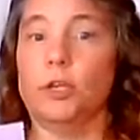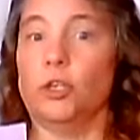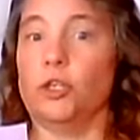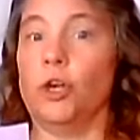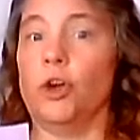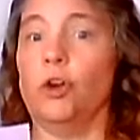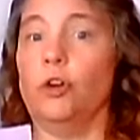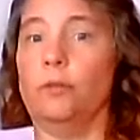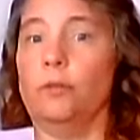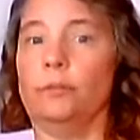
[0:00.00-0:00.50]

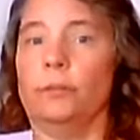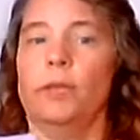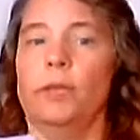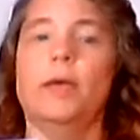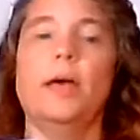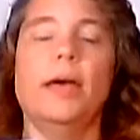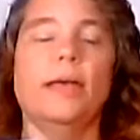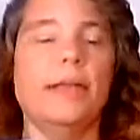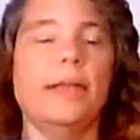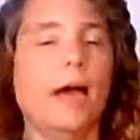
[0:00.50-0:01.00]
term.
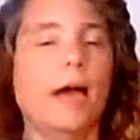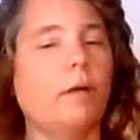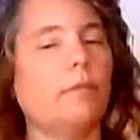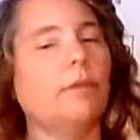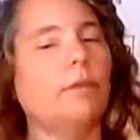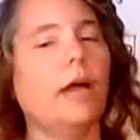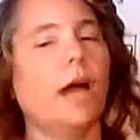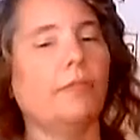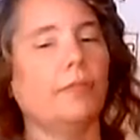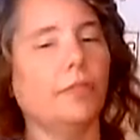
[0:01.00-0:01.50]
Now,
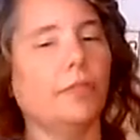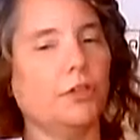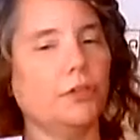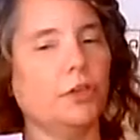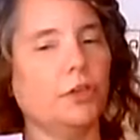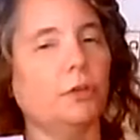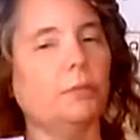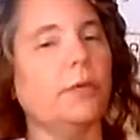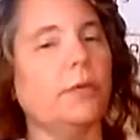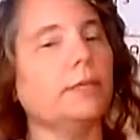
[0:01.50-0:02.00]
not the
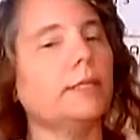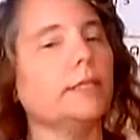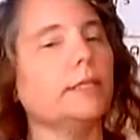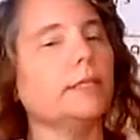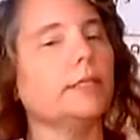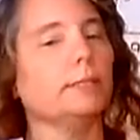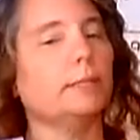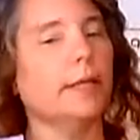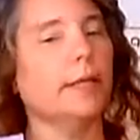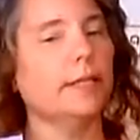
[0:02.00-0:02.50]
term that
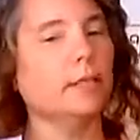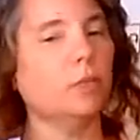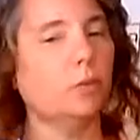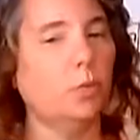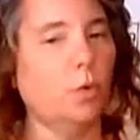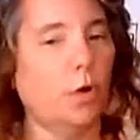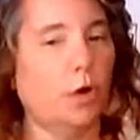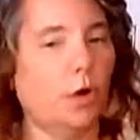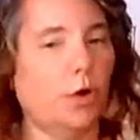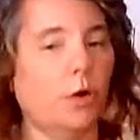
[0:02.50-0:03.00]
explains
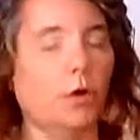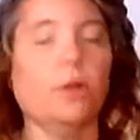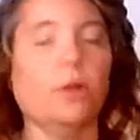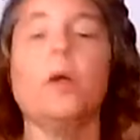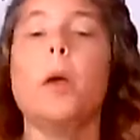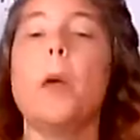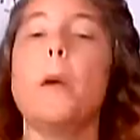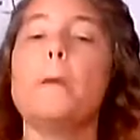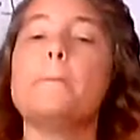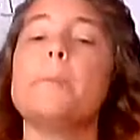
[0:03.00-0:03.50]
a word,
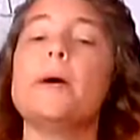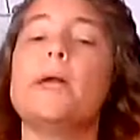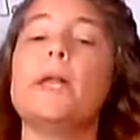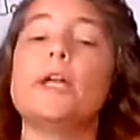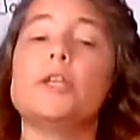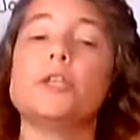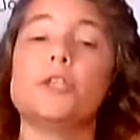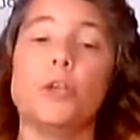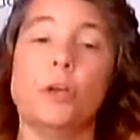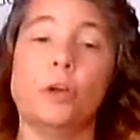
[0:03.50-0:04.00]
but
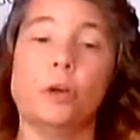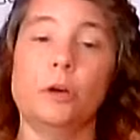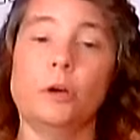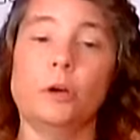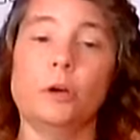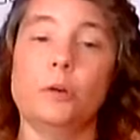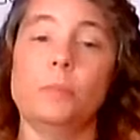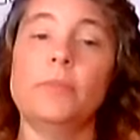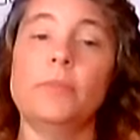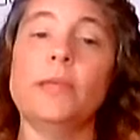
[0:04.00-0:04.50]
a
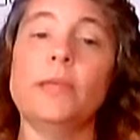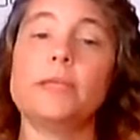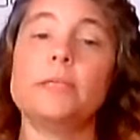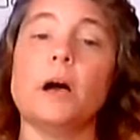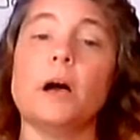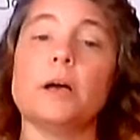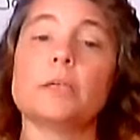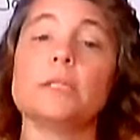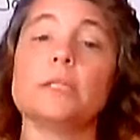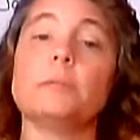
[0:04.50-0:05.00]
term that
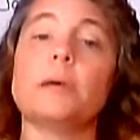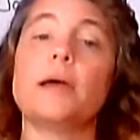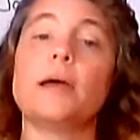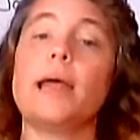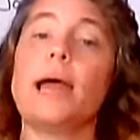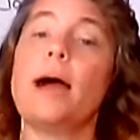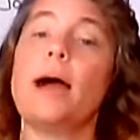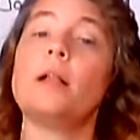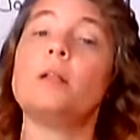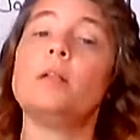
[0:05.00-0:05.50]
talks about
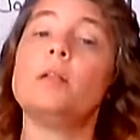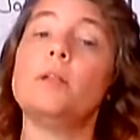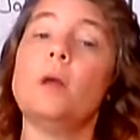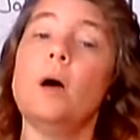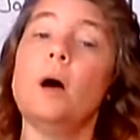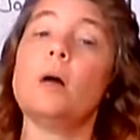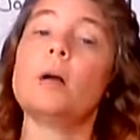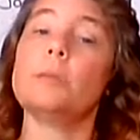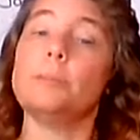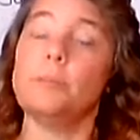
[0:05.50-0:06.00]
how
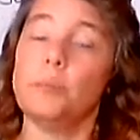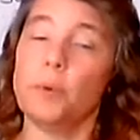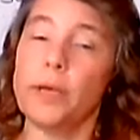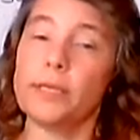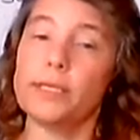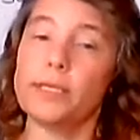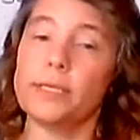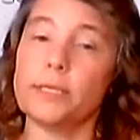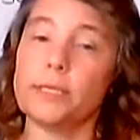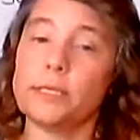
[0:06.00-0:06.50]
long a
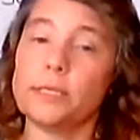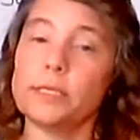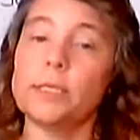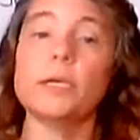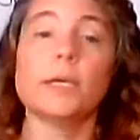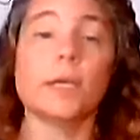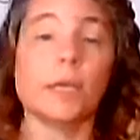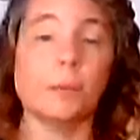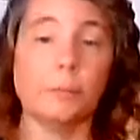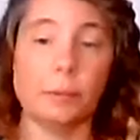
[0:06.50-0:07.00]
president
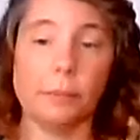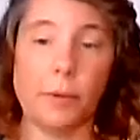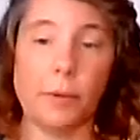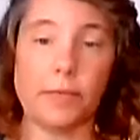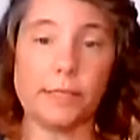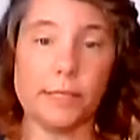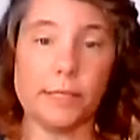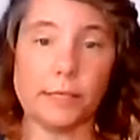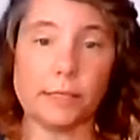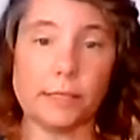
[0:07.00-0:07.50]
can be
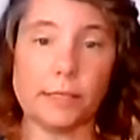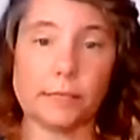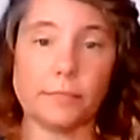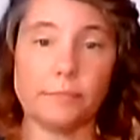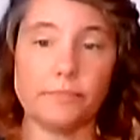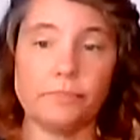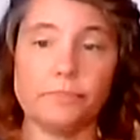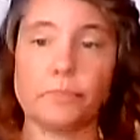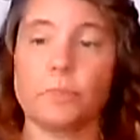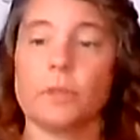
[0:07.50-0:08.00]
president.
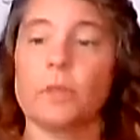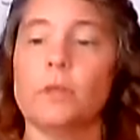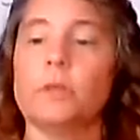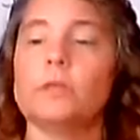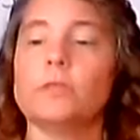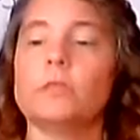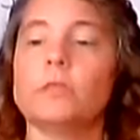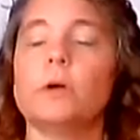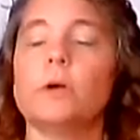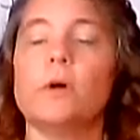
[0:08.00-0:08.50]

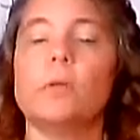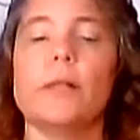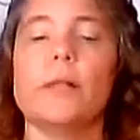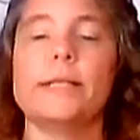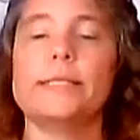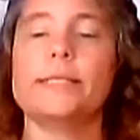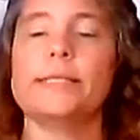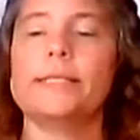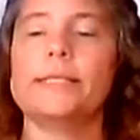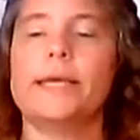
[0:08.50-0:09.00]
So
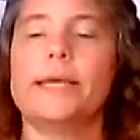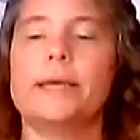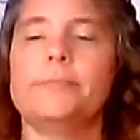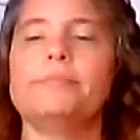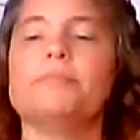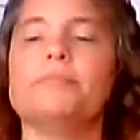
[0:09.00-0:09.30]
let's see.